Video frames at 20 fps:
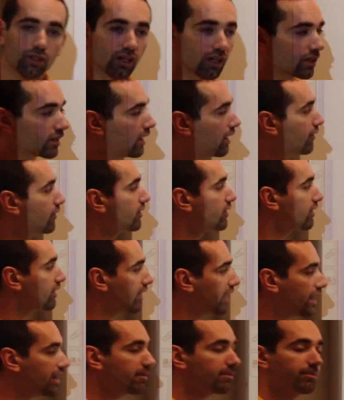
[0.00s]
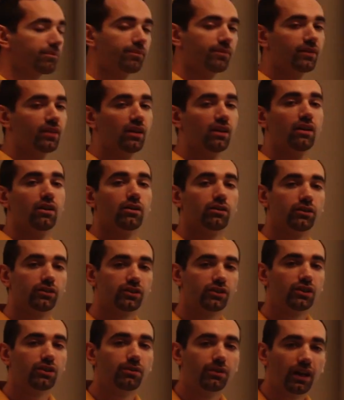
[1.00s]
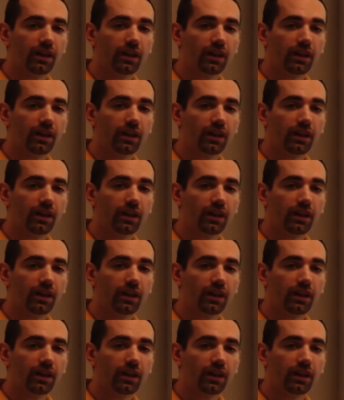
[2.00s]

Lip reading: we're going to cover today. We'll see you